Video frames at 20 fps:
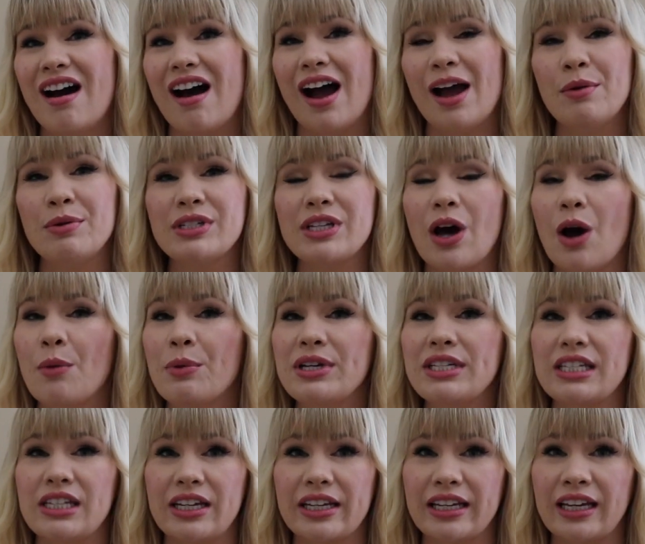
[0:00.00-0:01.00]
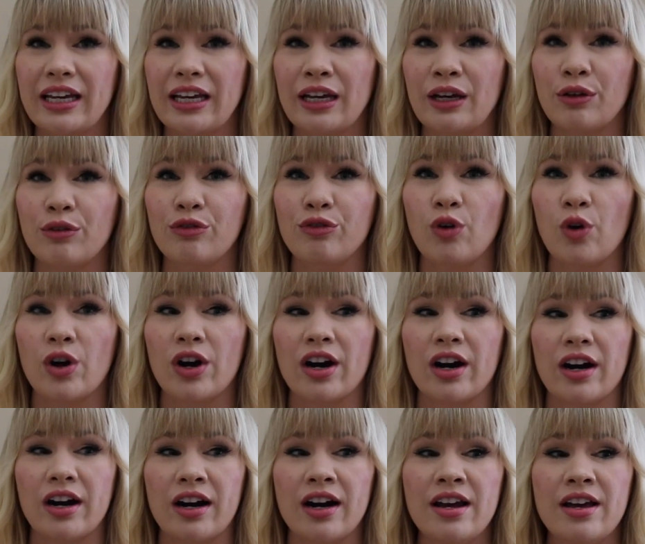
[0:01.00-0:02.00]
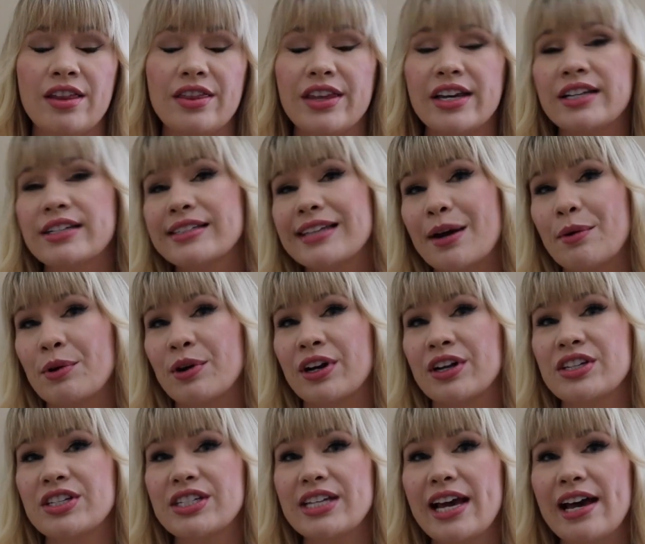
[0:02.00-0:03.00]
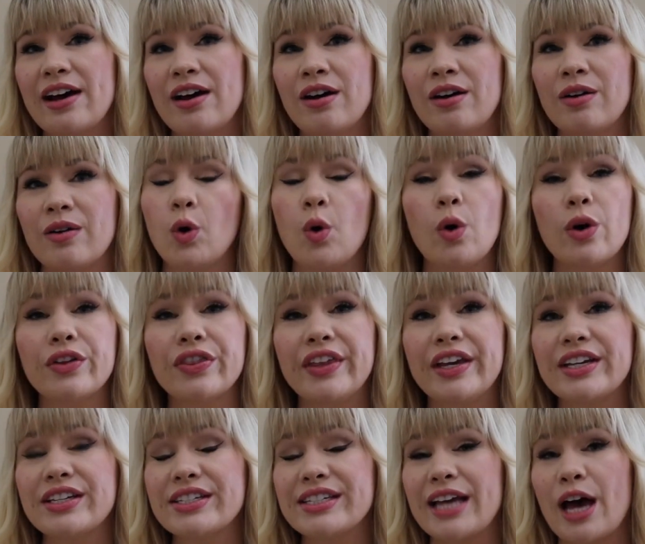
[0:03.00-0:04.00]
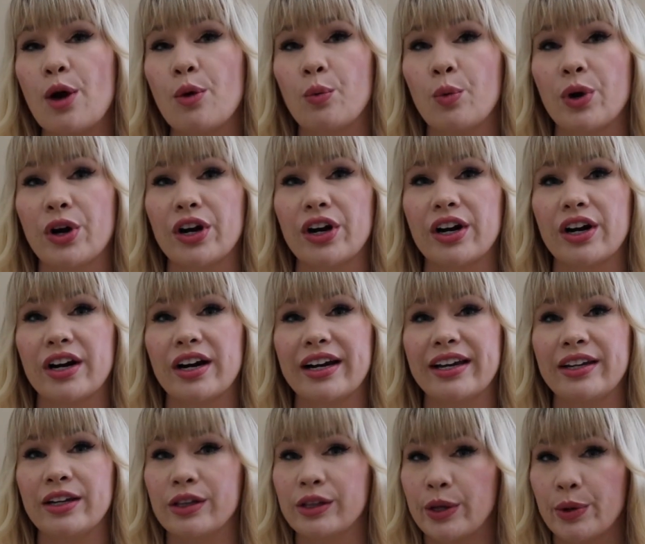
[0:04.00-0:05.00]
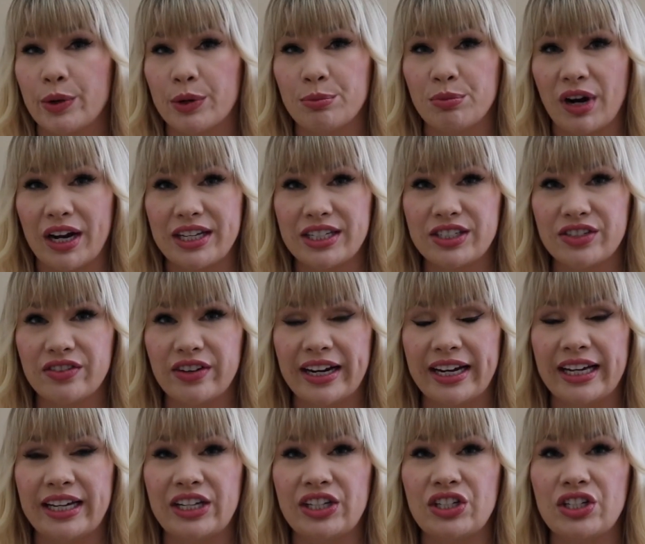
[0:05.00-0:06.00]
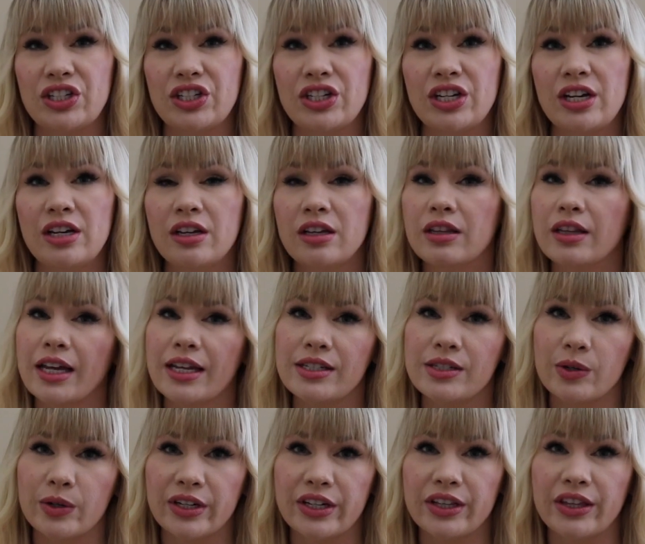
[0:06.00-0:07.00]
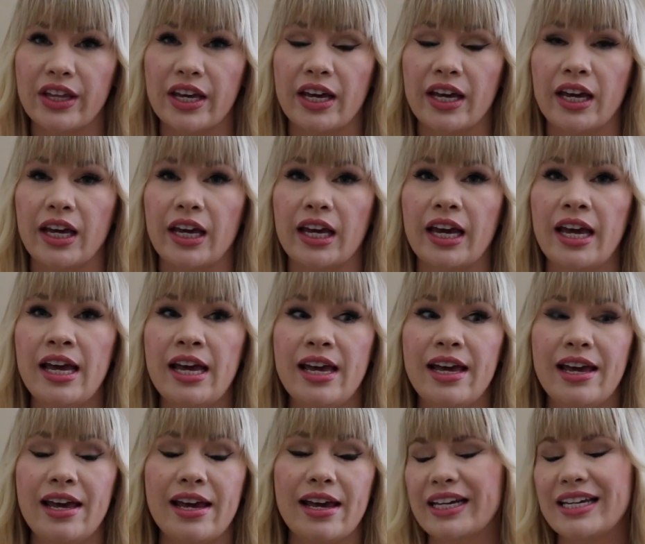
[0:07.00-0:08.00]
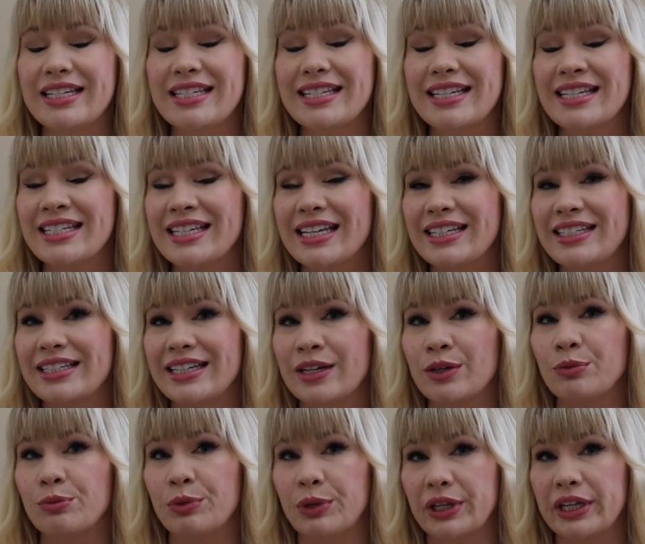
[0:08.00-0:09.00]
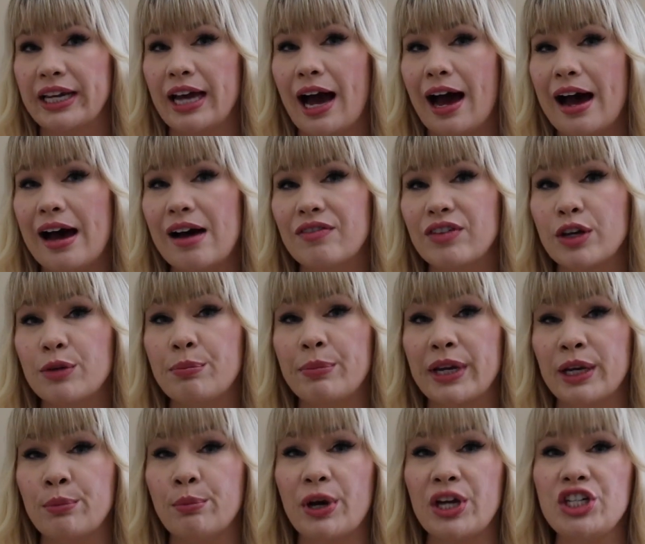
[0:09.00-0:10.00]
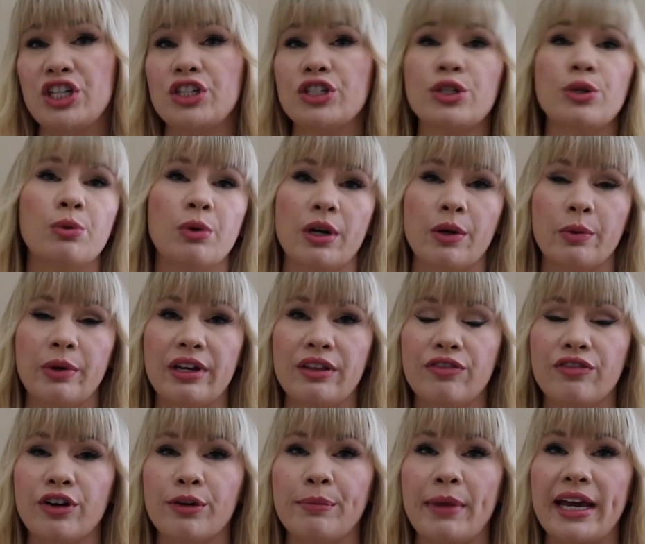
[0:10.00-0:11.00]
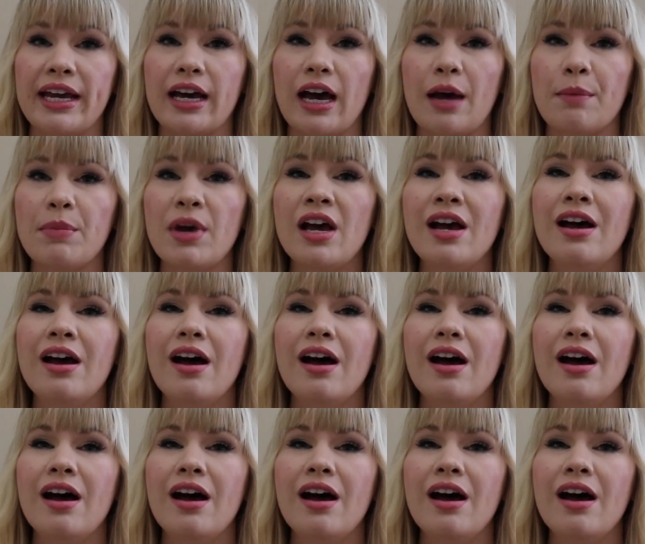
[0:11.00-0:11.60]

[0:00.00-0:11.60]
I was always looking for things that were on sale or things that were in a lower price range, that sort of thing. And since I didn't really have a big budget to work with for makeup,